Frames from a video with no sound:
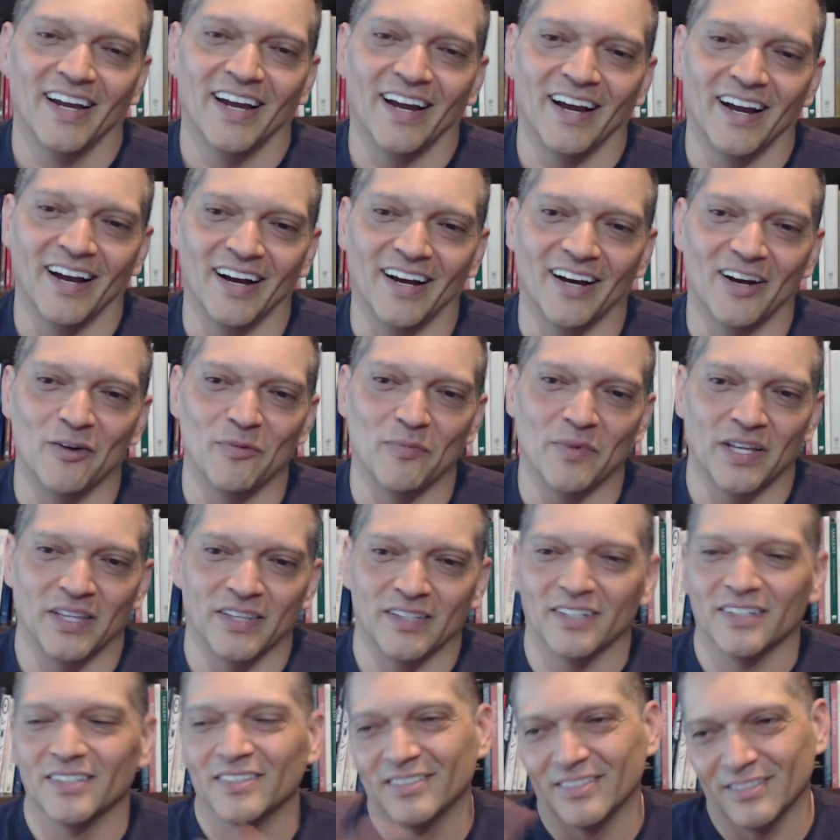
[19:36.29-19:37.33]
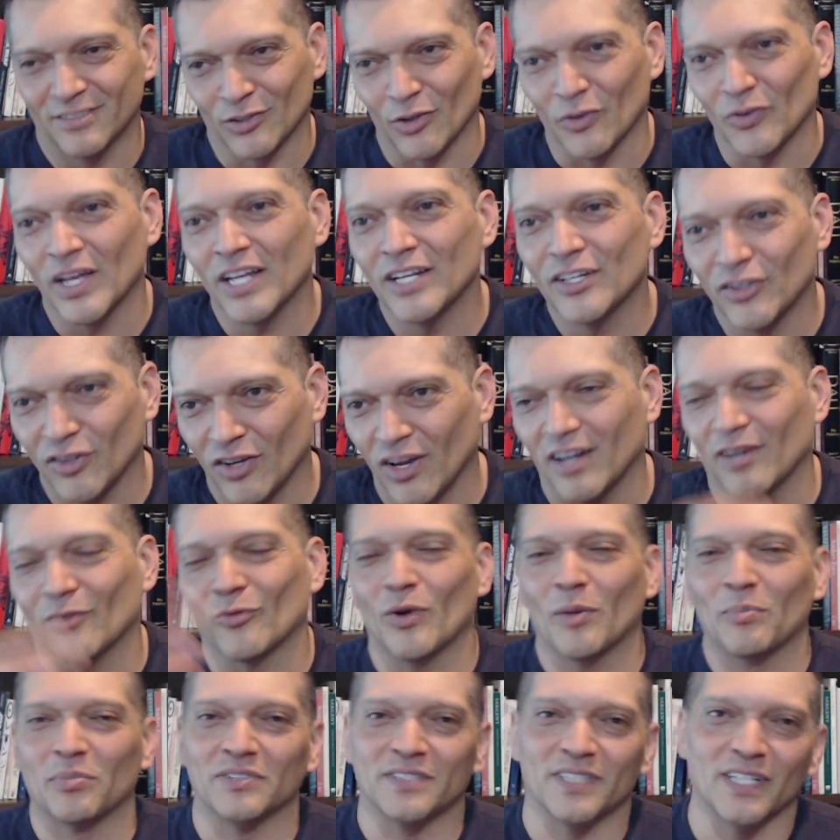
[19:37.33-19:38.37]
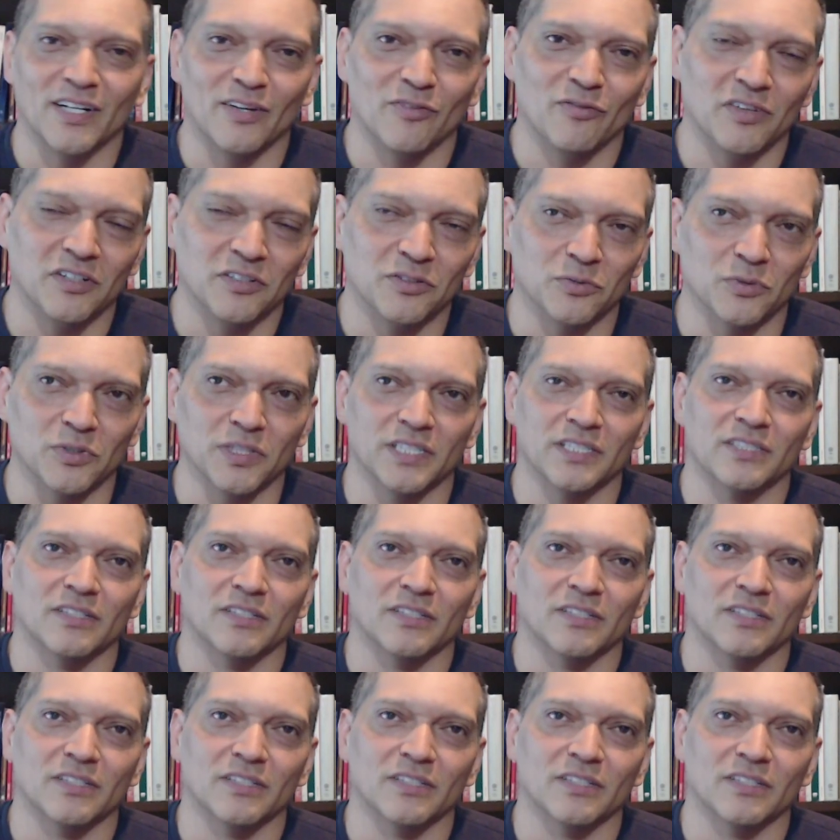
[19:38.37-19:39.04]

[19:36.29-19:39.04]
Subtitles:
And so then you got to represent it visually.